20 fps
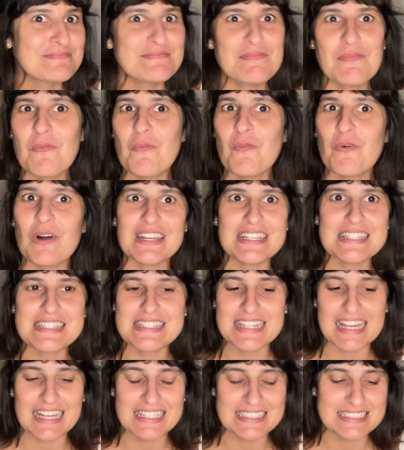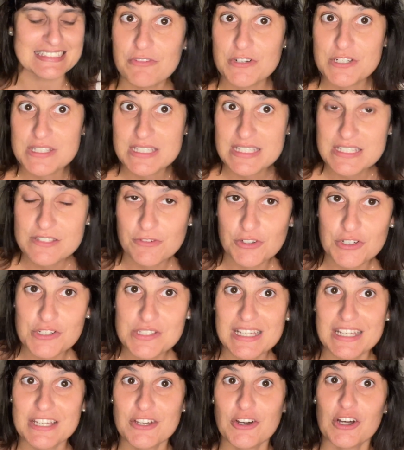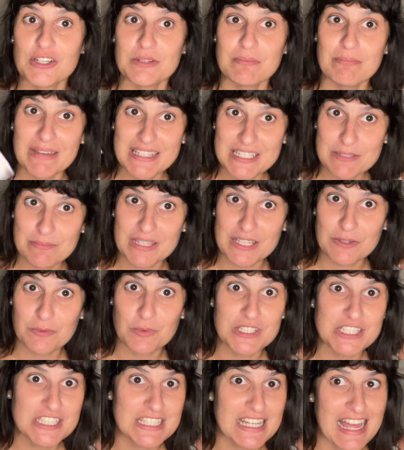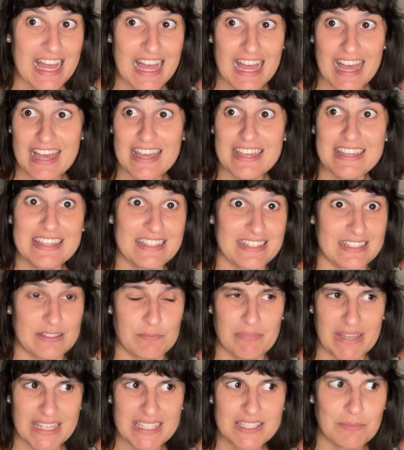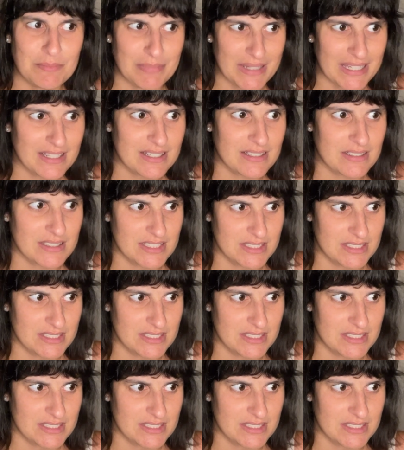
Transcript: What is that? First things first, I got pet pick, which pet pick.